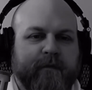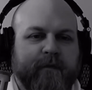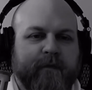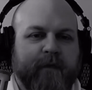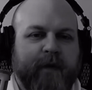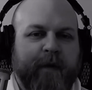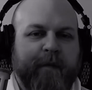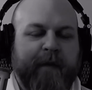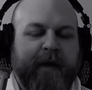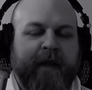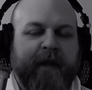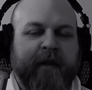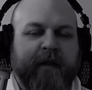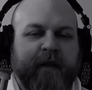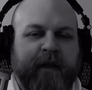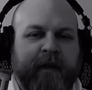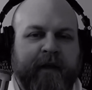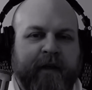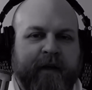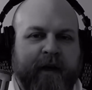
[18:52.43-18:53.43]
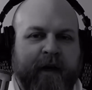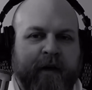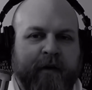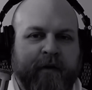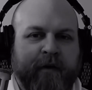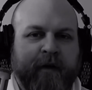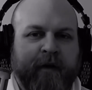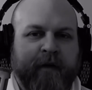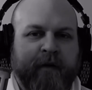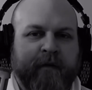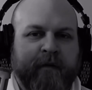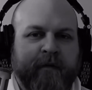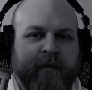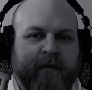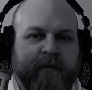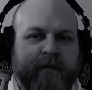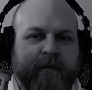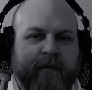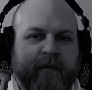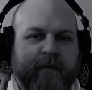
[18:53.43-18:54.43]
Immediately encountering
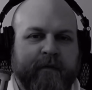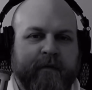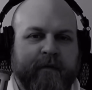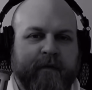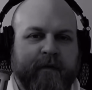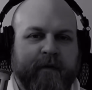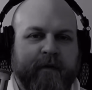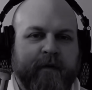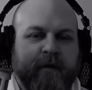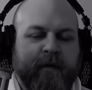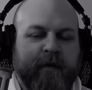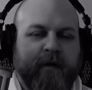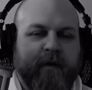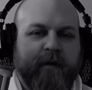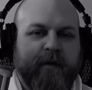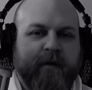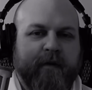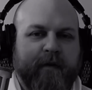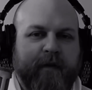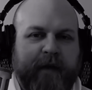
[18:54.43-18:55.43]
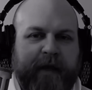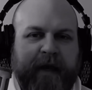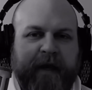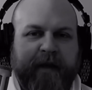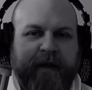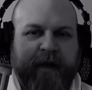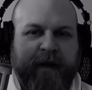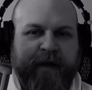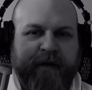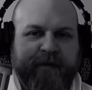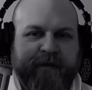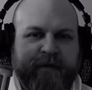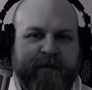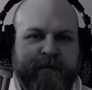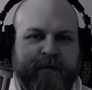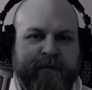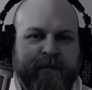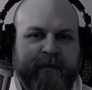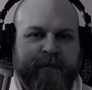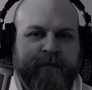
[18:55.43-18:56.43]
the Yankees,
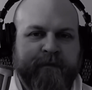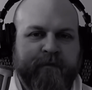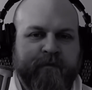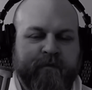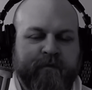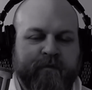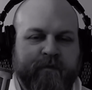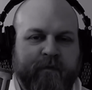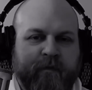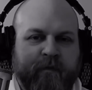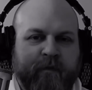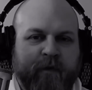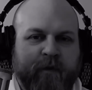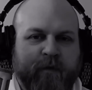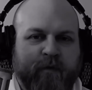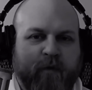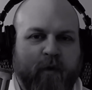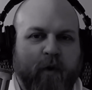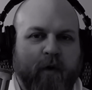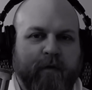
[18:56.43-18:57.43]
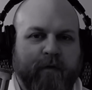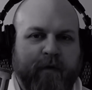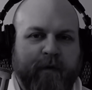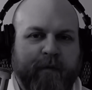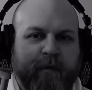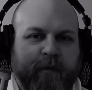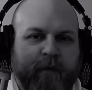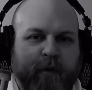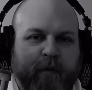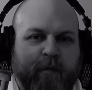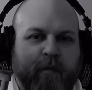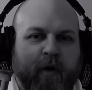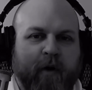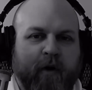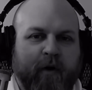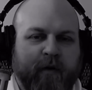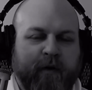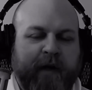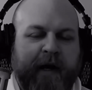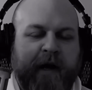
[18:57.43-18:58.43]
4 of them, who
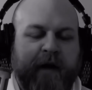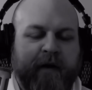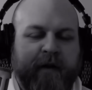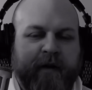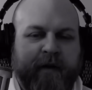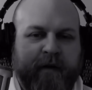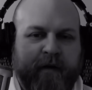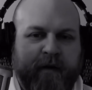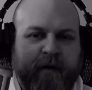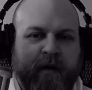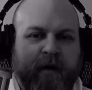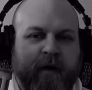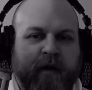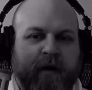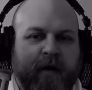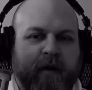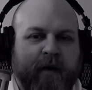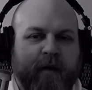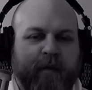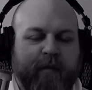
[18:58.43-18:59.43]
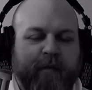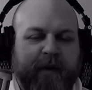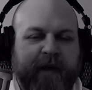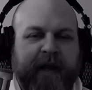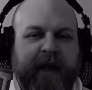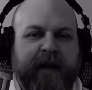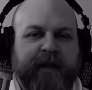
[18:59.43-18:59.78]
burrowed out and began